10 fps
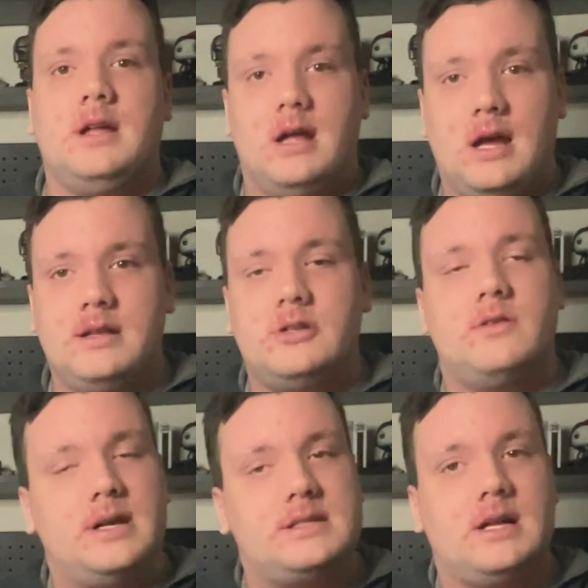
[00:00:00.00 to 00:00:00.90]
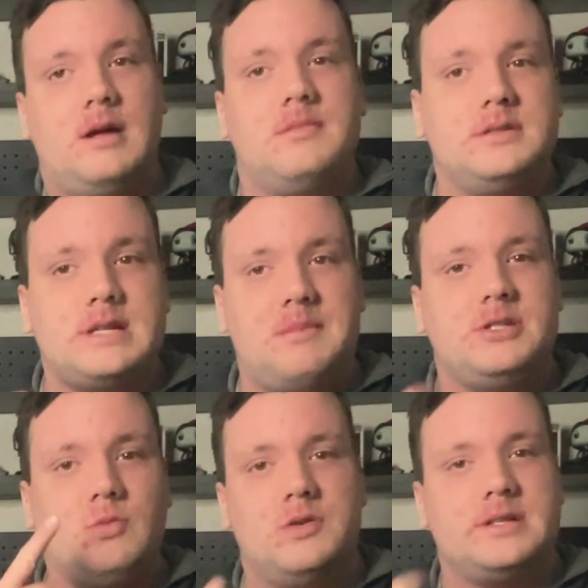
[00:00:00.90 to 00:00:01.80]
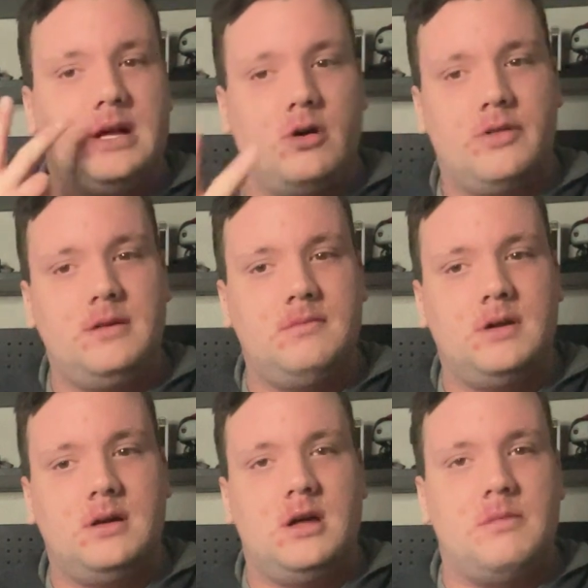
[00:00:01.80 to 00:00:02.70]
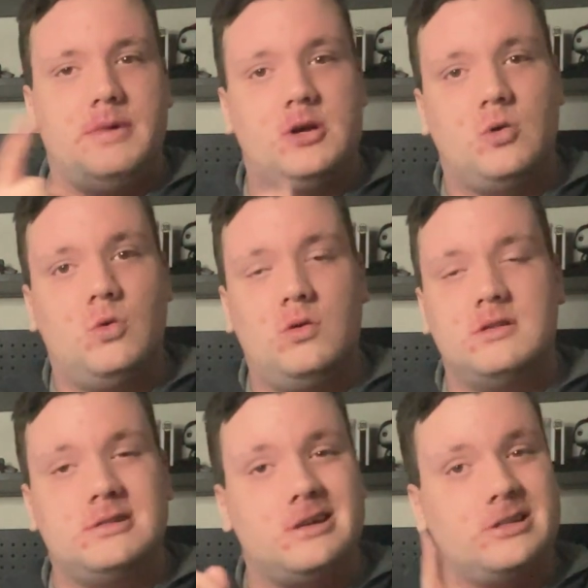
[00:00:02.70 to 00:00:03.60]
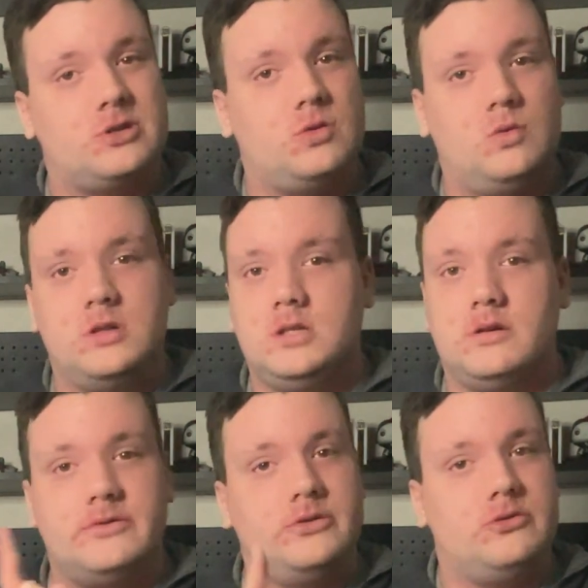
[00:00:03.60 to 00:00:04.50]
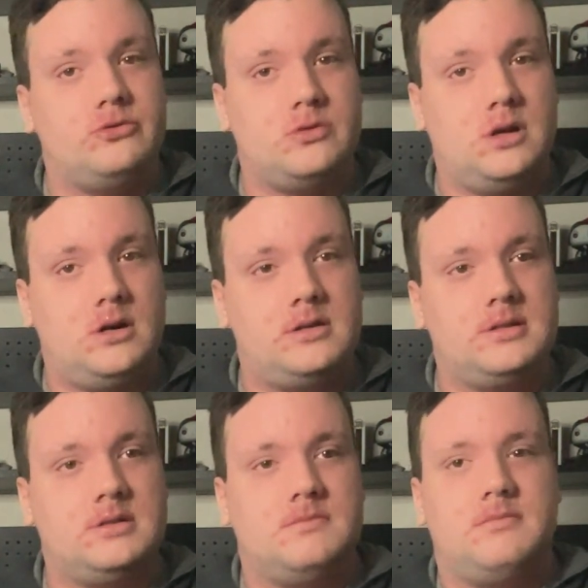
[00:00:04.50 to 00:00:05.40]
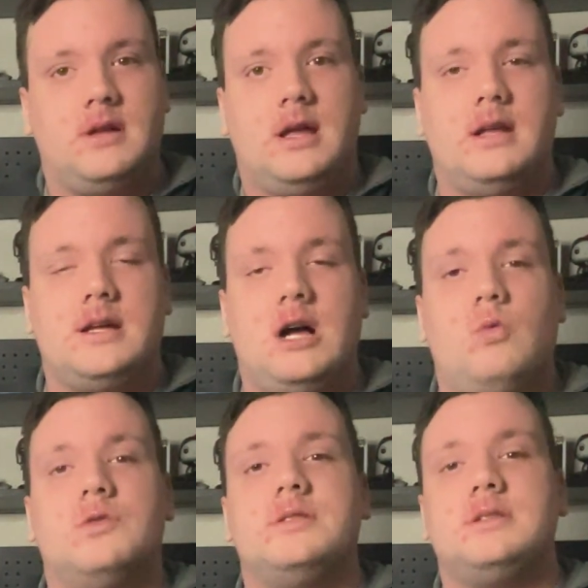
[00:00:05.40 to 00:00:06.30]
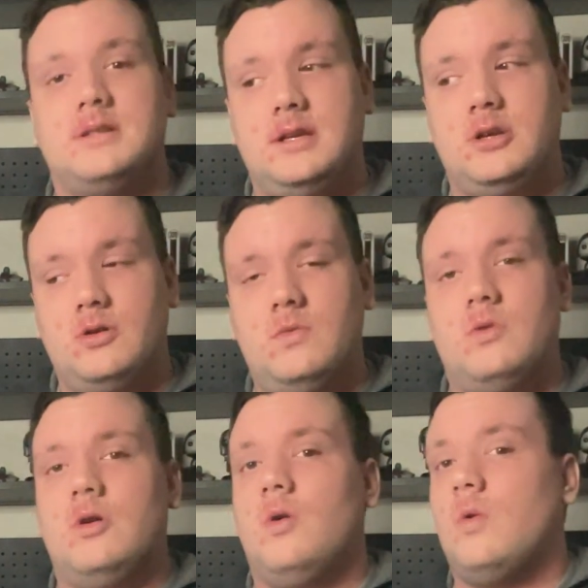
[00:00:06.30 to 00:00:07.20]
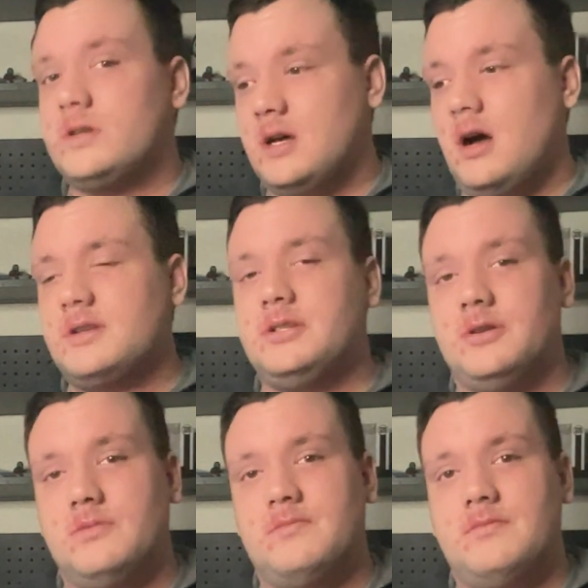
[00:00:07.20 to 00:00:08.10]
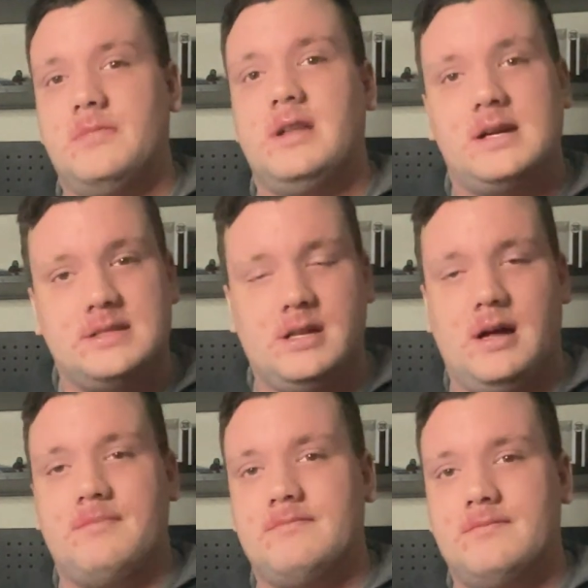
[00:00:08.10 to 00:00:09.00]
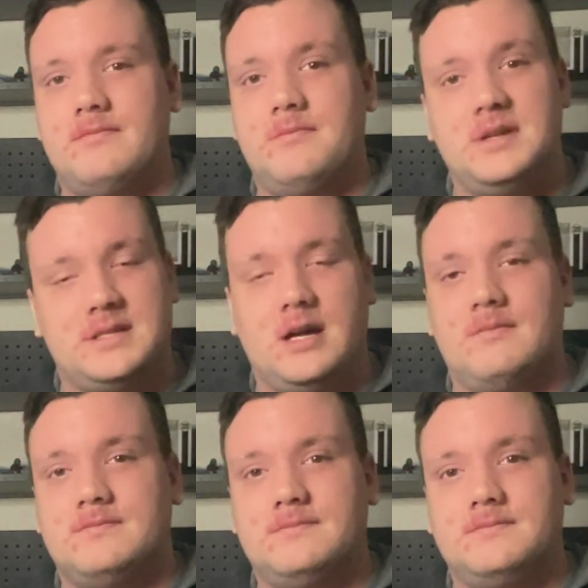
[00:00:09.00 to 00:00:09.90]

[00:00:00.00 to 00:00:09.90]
And until next time, stay well, stay healthy, be cool, stay in school, don't do drugs, and I will see you, or talk to you, next time. Peace out.